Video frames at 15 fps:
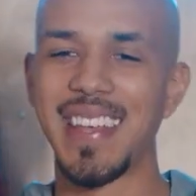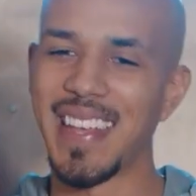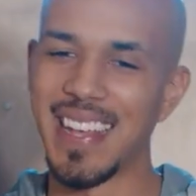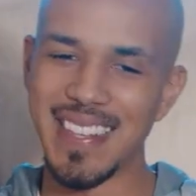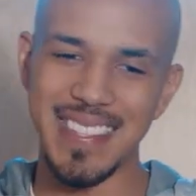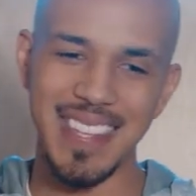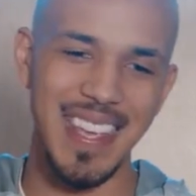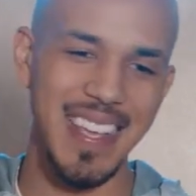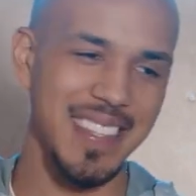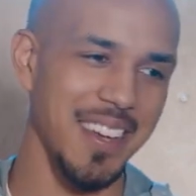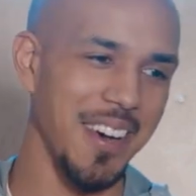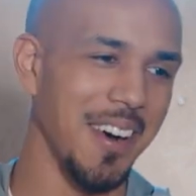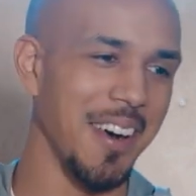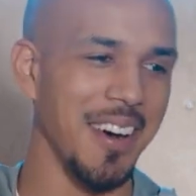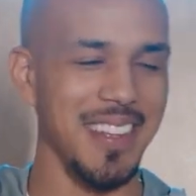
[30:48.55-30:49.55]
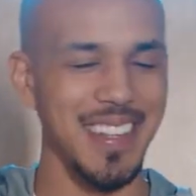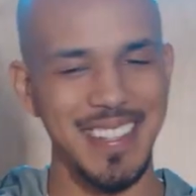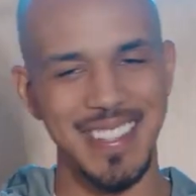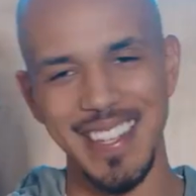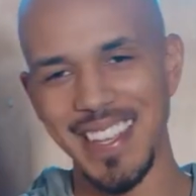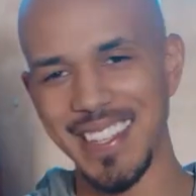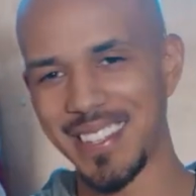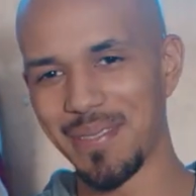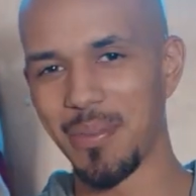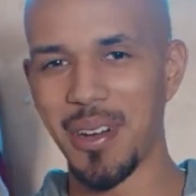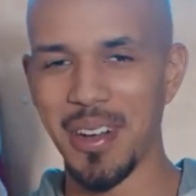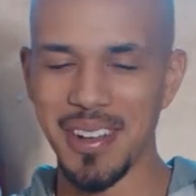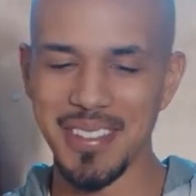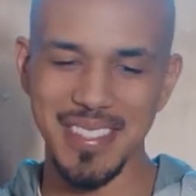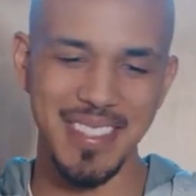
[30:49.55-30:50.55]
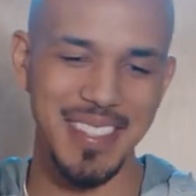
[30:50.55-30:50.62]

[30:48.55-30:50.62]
It takes heart, it takes smarts,